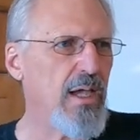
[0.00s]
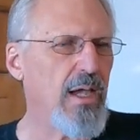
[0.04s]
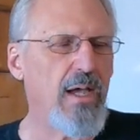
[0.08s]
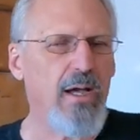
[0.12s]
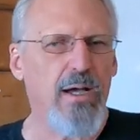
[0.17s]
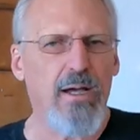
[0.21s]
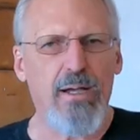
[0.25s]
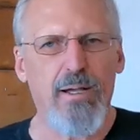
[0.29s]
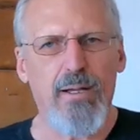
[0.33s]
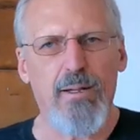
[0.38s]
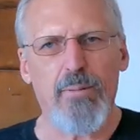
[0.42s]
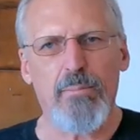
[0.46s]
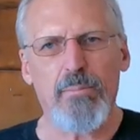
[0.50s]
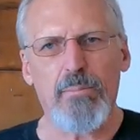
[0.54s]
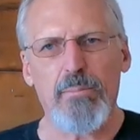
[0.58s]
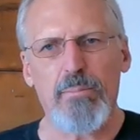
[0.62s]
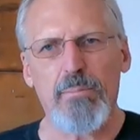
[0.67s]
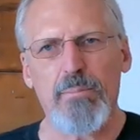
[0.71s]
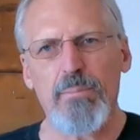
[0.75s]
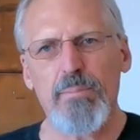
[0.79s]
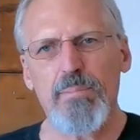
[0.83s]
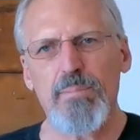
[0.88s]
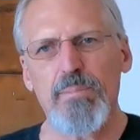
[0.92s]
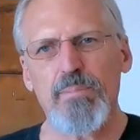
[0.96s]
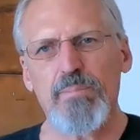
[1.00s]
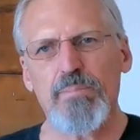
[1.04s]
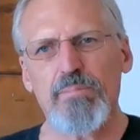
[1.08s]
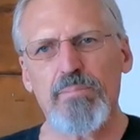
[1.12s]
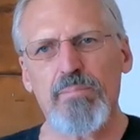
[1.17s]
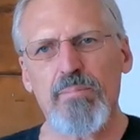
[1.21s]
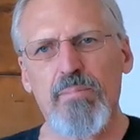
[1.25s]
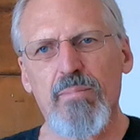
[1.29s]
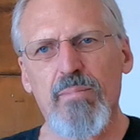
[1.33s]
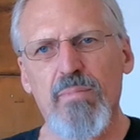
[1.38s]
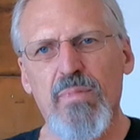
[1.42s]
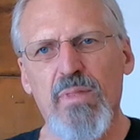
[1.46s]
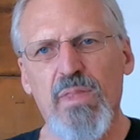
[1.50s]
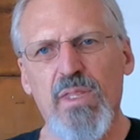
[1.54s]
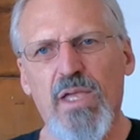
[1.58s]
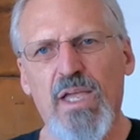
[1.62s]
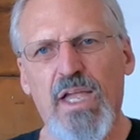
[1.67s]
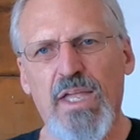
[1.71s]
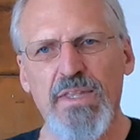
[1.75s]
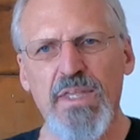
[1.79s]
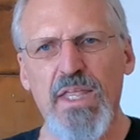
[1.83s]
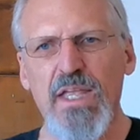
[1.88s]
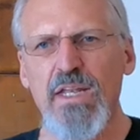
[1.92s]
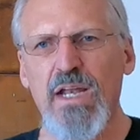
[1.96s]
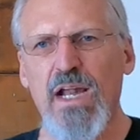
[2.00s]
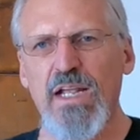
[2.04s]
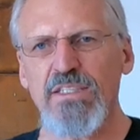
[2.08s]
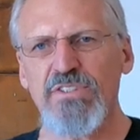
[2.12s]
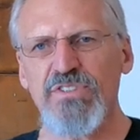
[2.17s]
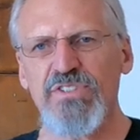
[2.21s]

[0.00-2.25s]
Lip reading: And then I